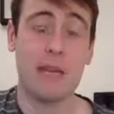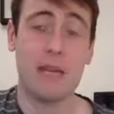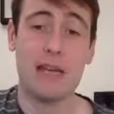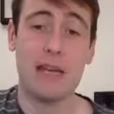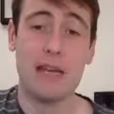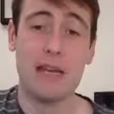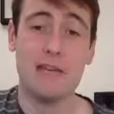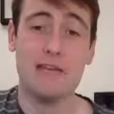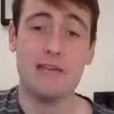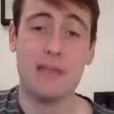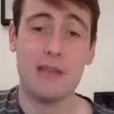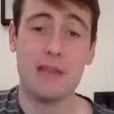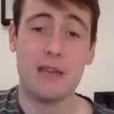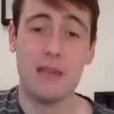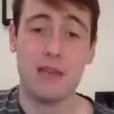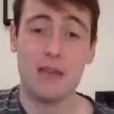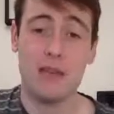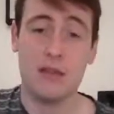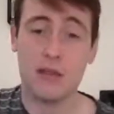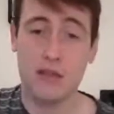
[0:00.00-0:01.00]
Okay?
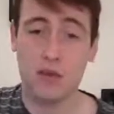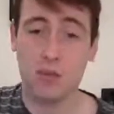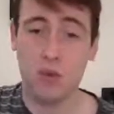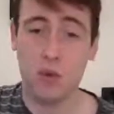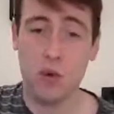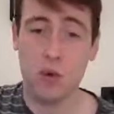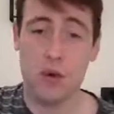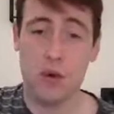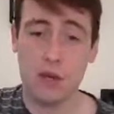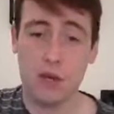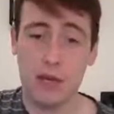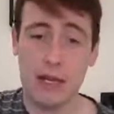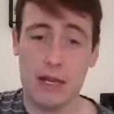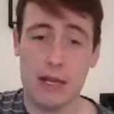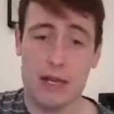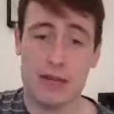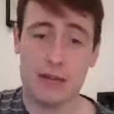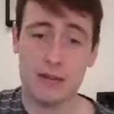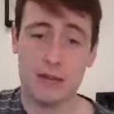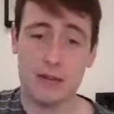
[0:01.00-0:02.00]
So 1
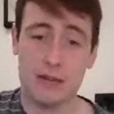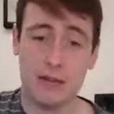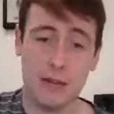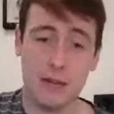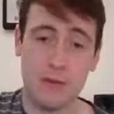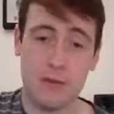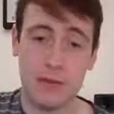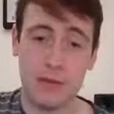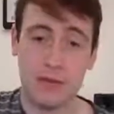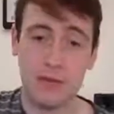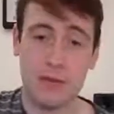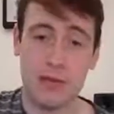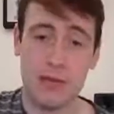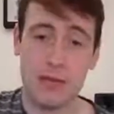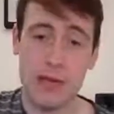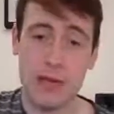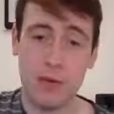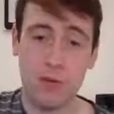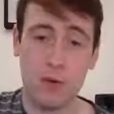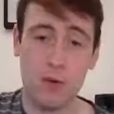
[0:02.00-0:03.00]
and 2 and 3
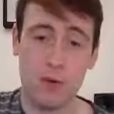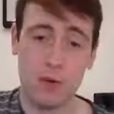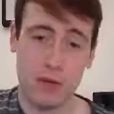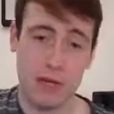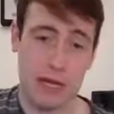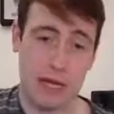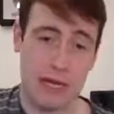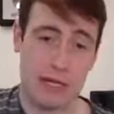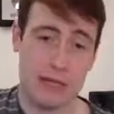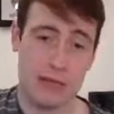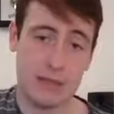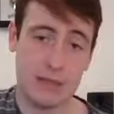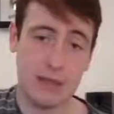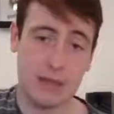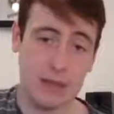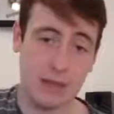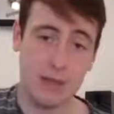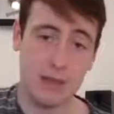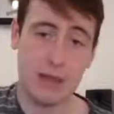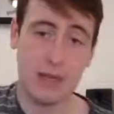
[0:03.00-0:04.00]
and 1 and
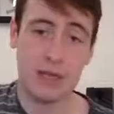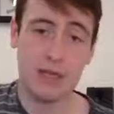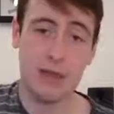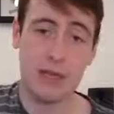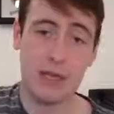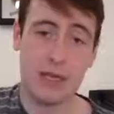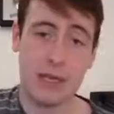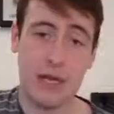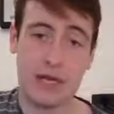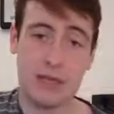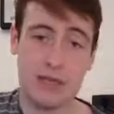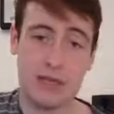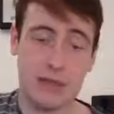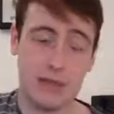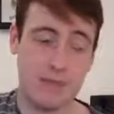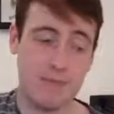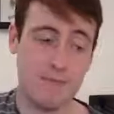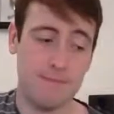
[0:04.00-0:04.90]
2 and 3 and.